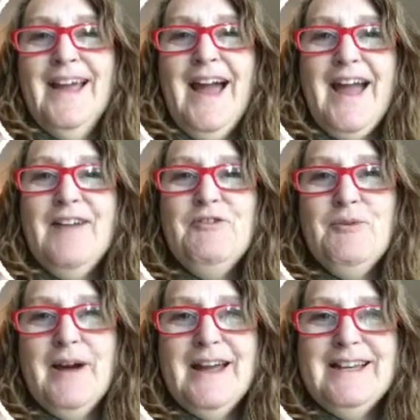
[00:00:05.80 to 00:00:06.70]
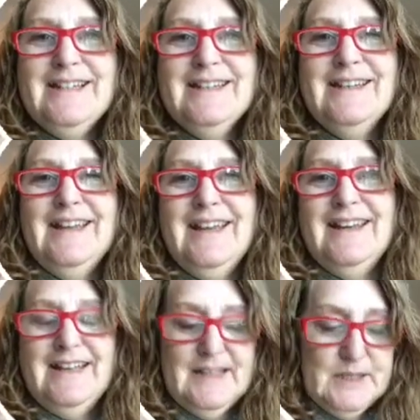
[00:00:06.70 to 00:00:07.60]
Hi everyone,
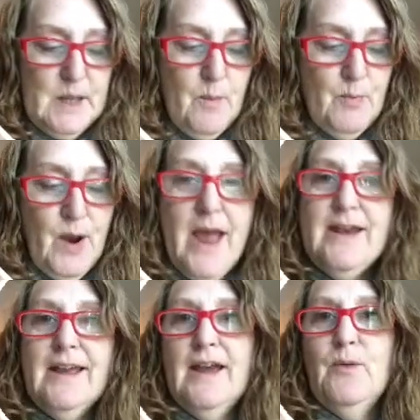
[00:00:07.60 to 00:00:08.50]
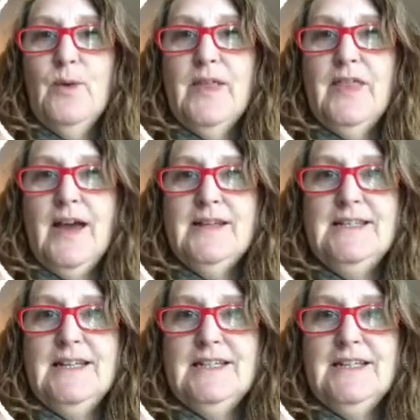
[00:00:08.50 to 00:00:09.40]
it is Bren with
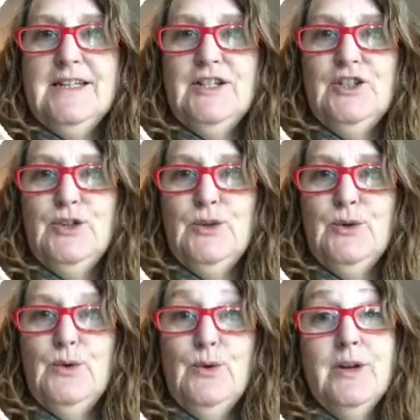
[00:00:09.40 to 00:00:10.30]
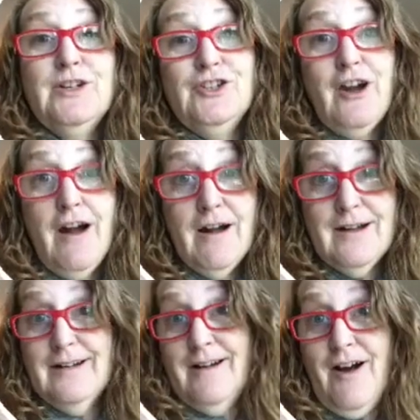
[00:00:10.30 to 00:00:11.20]
Addicted to Chalk
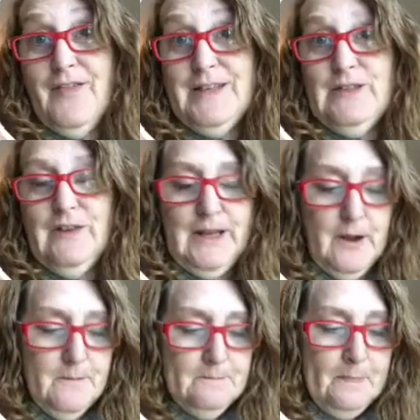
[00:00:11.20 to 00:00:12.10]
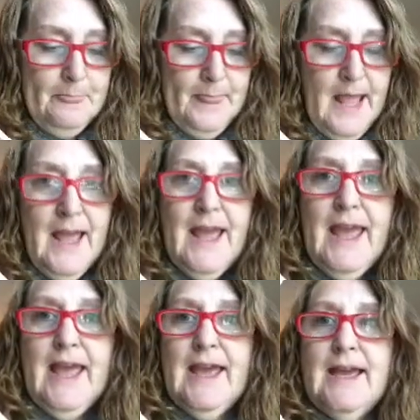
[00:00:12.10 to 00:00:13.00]
on this video,
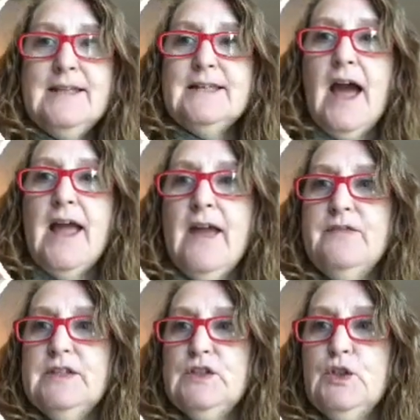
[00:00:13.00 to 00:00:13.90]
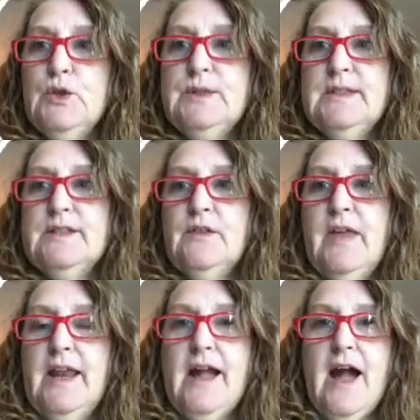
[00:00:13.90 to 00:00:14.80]
and I have this new stencil
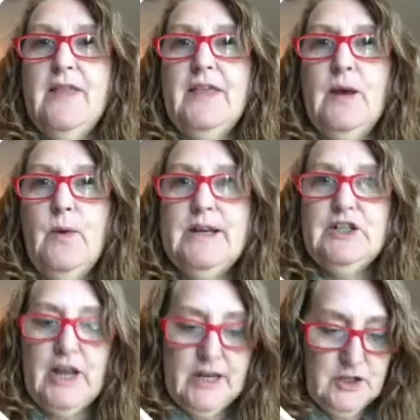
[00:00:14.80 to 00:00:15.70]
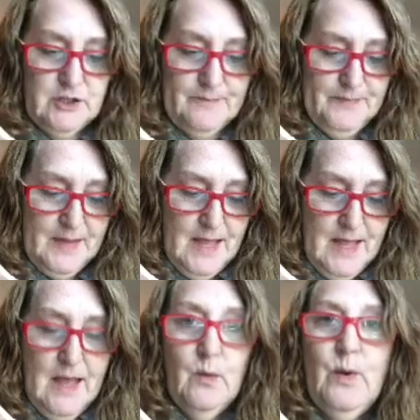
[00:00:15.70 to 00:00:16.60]
that I got that I want to change.
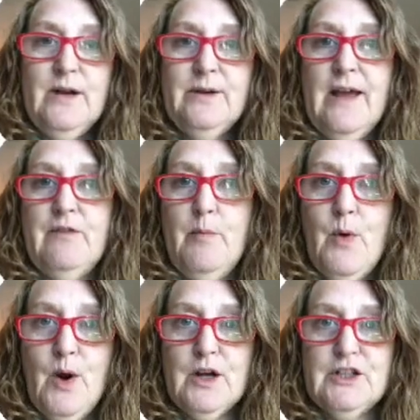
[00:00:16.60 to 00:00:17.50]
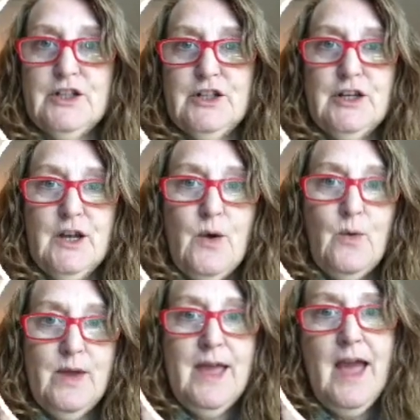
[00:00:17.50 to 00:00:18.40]
We don't have a porch,
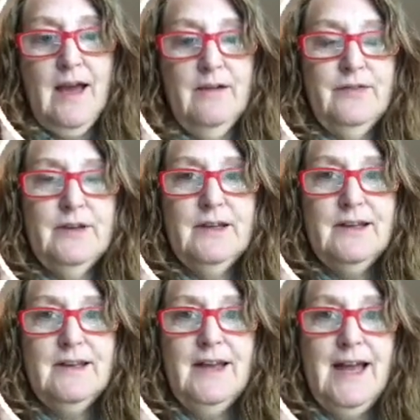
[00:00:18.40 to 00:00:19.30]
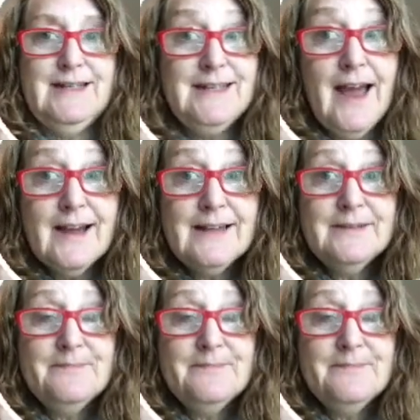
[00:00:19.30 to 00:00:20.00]
we have a deck.